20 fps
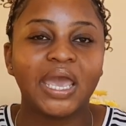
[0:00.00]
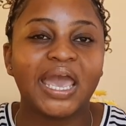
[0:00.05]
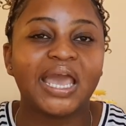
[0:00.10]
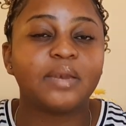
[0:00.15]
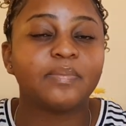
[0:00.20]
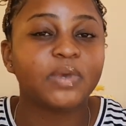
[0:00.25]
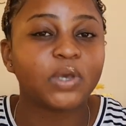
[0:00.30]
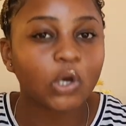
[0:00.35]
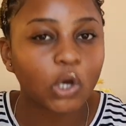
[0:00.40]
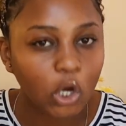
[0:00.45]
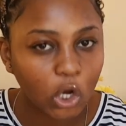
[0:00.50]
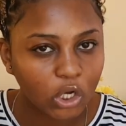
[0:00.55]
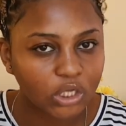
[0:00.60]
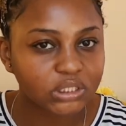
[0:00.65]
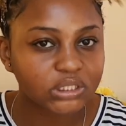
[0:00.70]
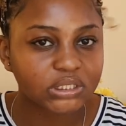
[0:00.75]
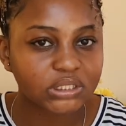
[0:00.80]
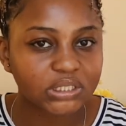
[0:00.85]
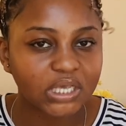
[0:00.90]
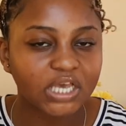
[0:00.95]
and
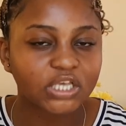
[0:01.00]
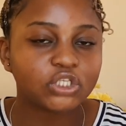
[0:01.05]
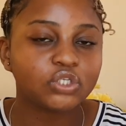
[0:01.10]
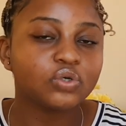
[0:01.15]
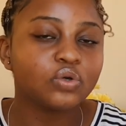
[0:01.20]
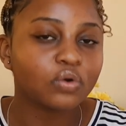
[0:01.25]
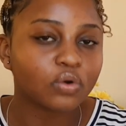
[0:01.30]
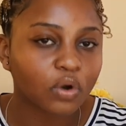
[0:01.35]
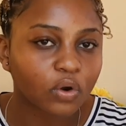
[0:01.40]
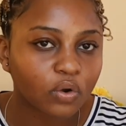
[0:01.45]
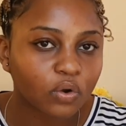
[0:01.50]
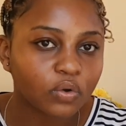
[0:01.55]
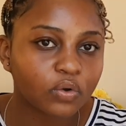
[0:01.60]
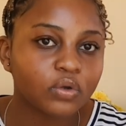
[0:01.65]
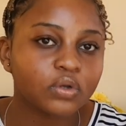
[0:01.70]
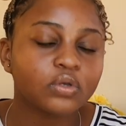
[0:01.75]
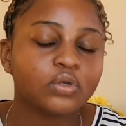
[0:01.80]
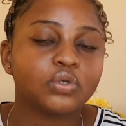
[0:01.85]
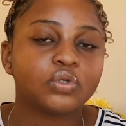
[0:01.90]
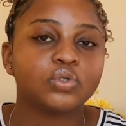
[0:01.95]
because as you grow
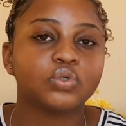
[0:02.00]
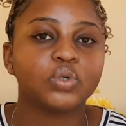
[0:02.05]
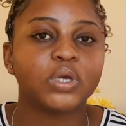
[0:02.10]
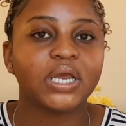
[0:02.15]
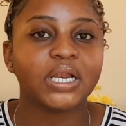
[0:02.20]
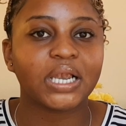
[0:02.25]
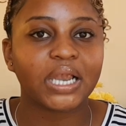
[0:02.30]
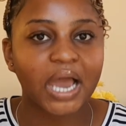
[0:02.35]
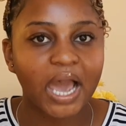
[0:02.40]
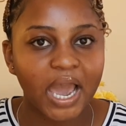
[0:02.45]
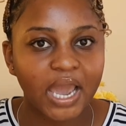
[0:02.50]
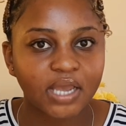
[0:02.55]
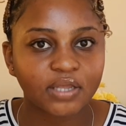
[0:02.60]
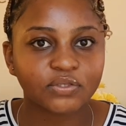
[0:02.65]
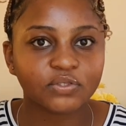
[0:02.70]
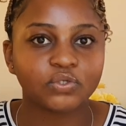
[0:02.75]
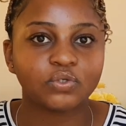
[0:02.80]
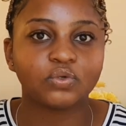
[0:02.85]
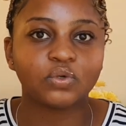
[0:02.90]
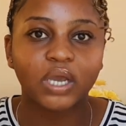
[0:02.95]
you do get
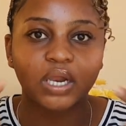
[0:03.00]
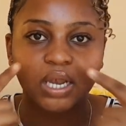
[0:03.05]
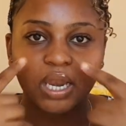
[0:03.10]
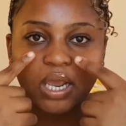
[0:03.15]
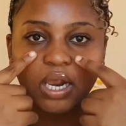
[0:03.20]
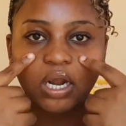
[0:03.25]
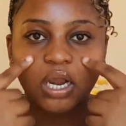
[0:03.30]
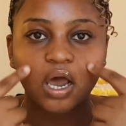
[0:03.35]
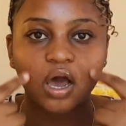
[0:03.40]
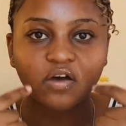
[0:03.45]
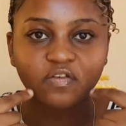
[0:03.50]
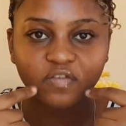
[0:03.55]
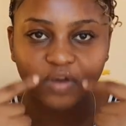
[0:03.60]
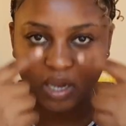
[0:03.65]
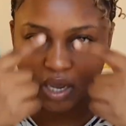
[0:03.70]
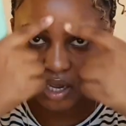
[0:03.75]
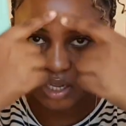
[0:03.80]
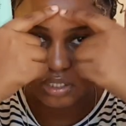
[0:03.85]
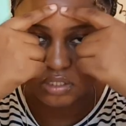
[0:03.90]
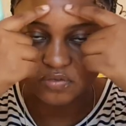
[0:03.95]
lines you do get like laugh
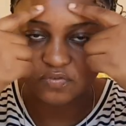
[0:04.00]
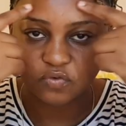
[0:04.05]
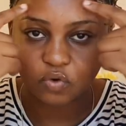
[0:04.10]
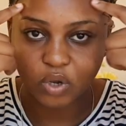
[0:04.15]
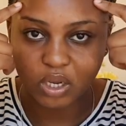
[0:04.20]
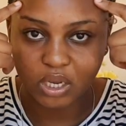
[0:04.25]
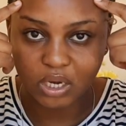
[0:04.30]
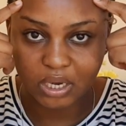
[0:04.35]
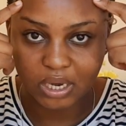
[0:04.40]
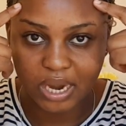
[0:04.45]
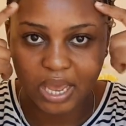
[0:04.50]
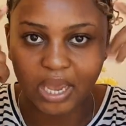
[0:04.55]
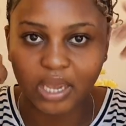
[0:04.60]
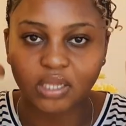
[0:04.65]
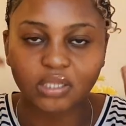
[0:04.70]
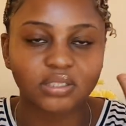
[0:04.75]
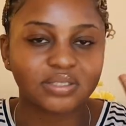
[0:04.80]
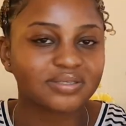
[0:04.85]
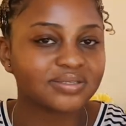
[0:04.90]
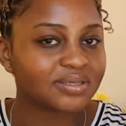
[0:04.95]
lines forehead
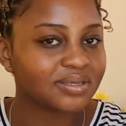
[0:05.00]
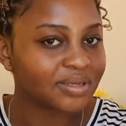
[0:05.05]
lines